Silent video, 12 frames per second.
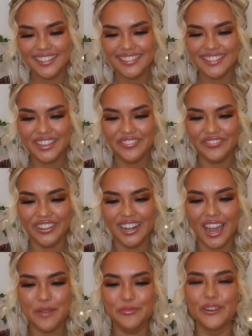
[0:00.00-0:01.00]
That's so
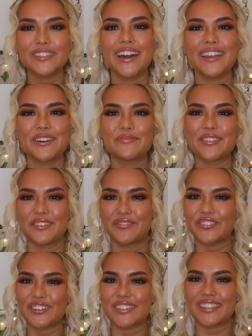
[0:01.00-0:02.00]
funny. I brought that up in the
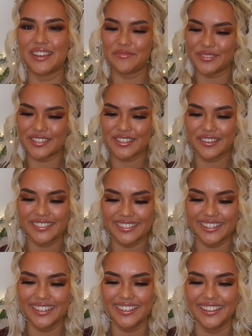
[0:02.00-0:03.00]
first episode.
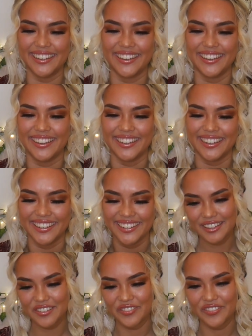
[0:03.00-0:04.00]

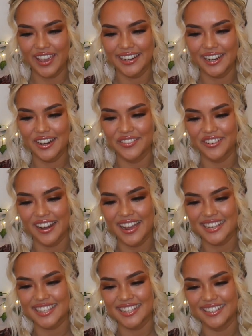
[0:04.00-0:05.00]
The fade out of her
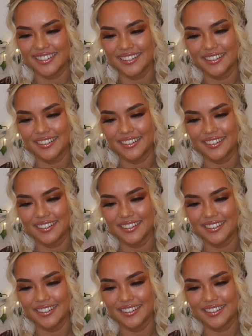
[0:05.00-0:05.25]
accent.